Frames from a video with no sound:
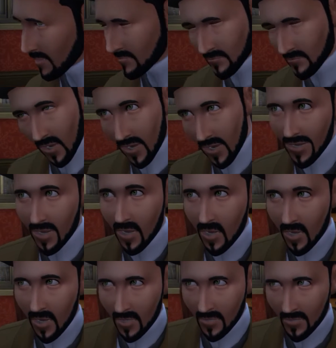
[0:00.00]
was still in
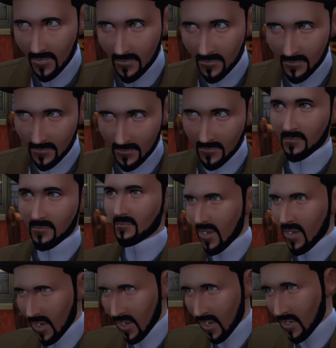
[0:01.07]
bed, for when the
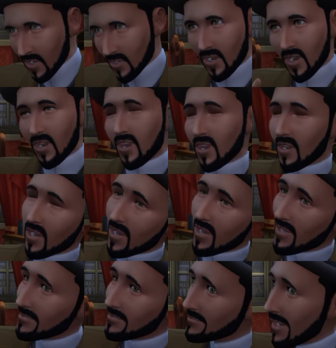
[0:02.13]
weather is bad he
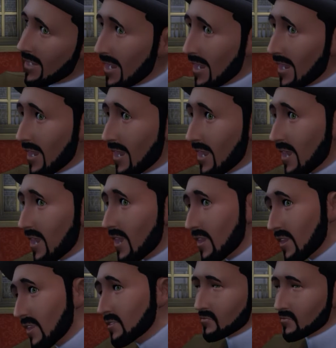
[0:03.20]
seldom rises before
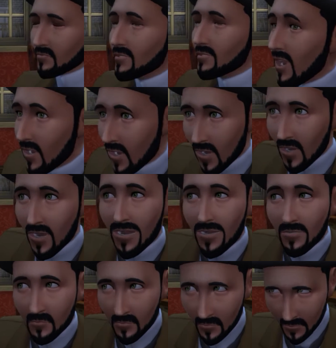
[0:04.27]
midday.
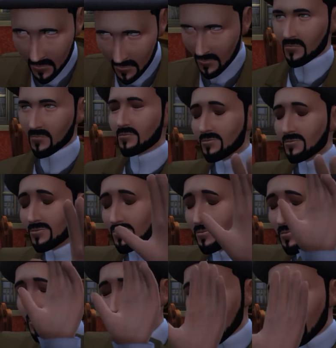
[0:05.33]
The housekeeper
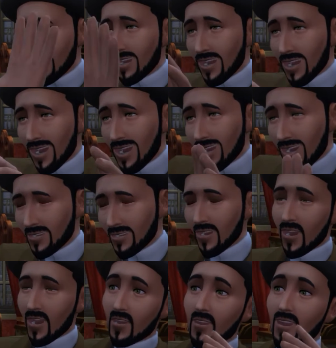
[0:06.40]
was busy with some
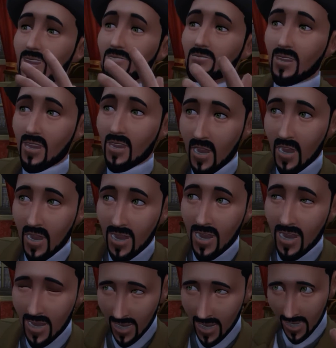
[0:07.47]
work in the back of the
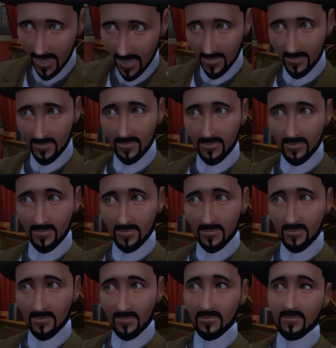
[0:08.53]
house.
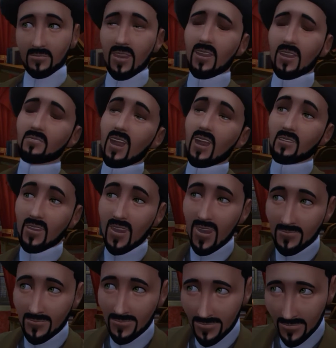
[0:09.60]
Willoughby Smith had
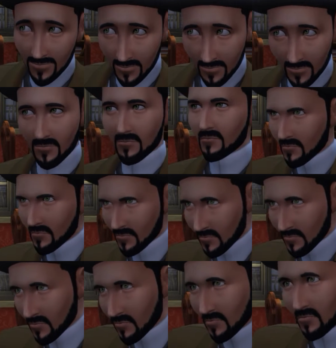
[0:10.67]
been in his bedroom, which he